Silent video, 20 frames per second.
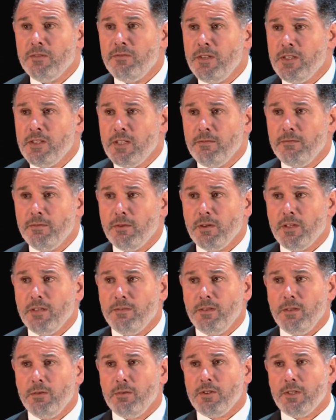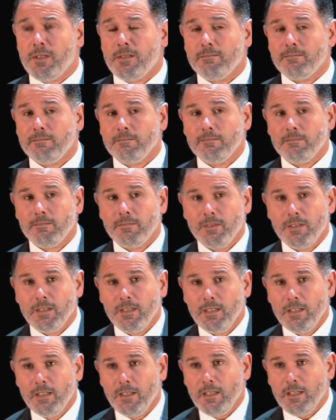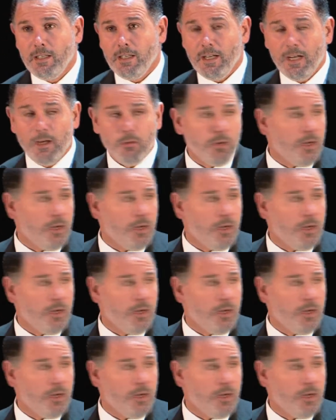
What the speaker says: vision for the future. And